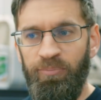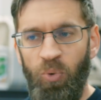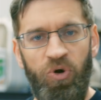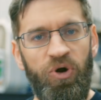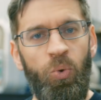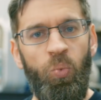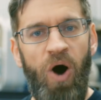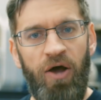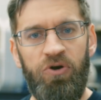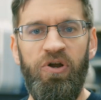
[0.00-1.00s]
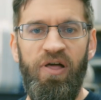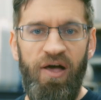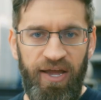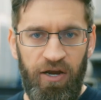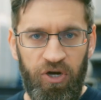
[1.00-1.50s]
the more water
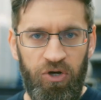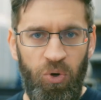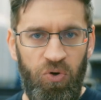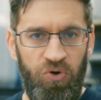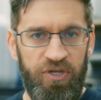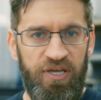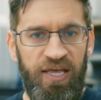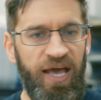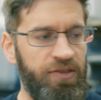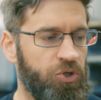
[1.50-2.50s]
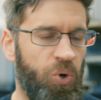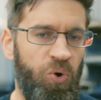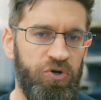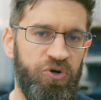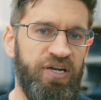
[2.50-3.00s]
the air can hold, and the
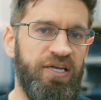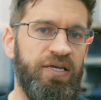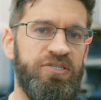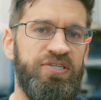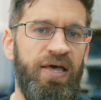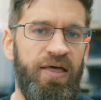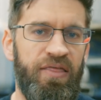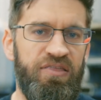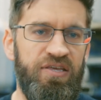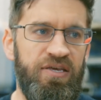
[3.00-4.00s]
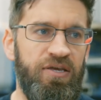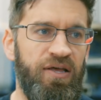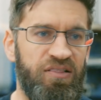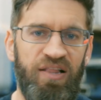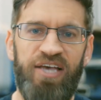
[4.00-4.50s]
colder it is, the
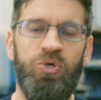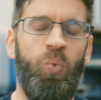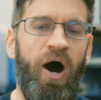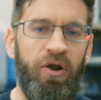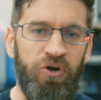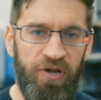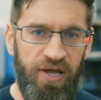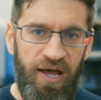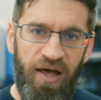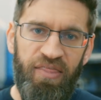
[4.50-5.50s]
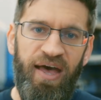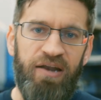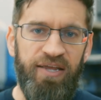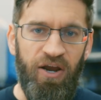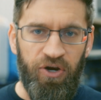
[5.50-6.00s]
less water that
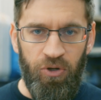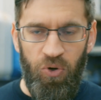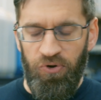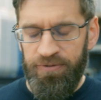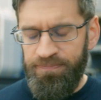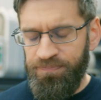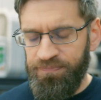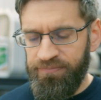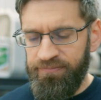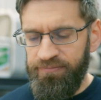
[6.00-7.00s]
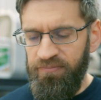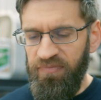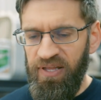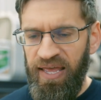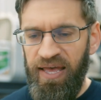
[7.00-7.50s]
air can hold.
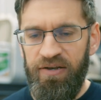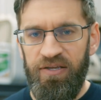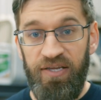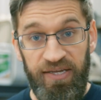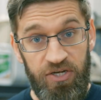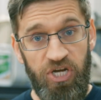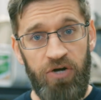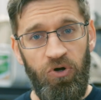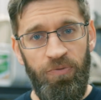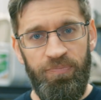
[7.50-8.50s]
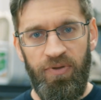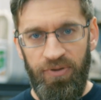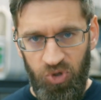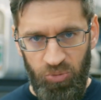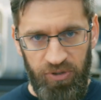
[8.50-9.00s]
And in general,
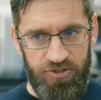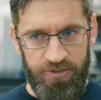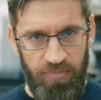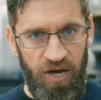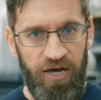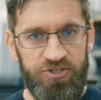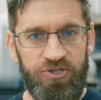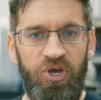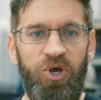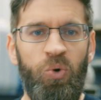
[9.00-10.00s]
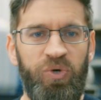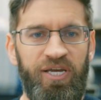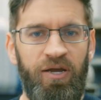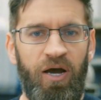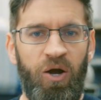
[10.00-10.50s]
humans, us,
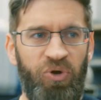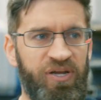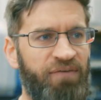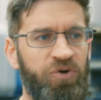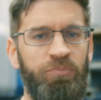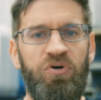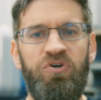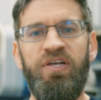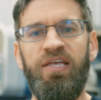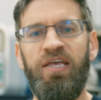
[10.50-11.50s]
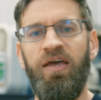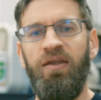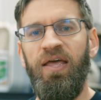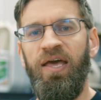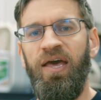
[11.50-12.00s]
we are really comfortable
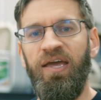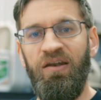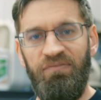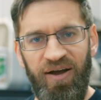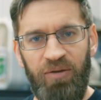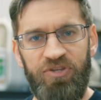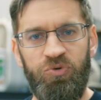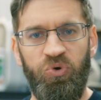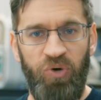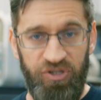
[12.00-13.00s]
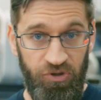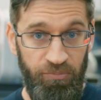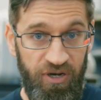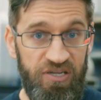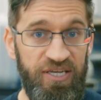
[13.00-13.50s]
in an environment where relative
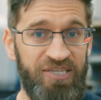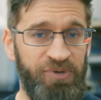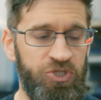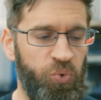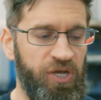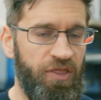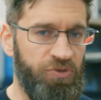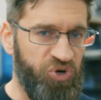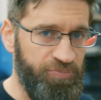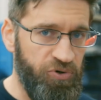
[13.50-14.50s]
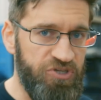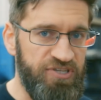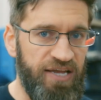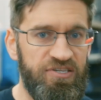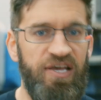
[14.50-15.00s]
humidity is between
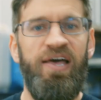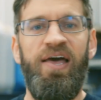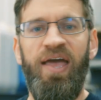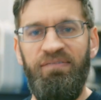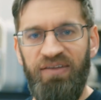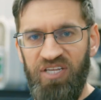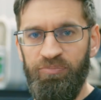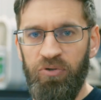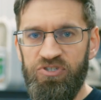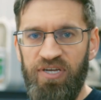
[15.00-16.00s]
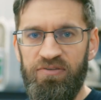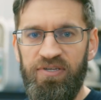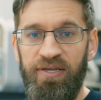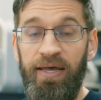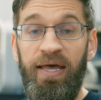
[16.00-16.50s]
30% and 50%.
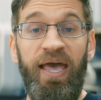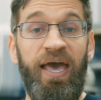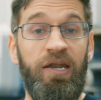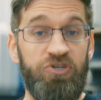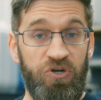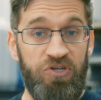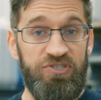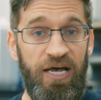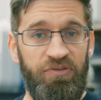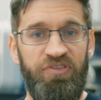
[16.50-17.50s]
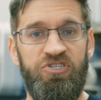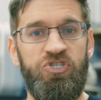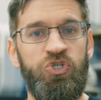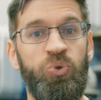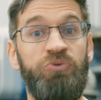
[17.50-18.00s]
And it turns out this is
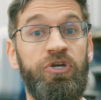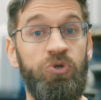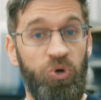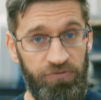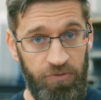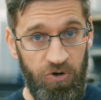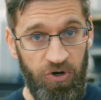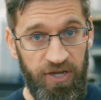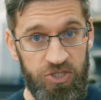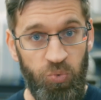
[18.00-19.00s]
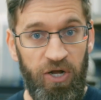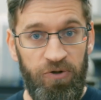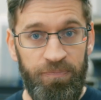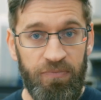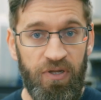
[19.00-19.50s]
true for your floor as
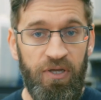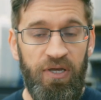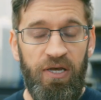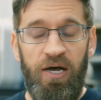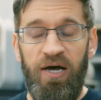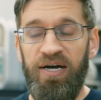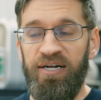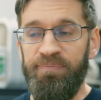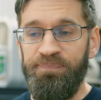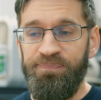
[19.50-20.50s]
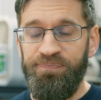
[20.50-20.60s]
well. So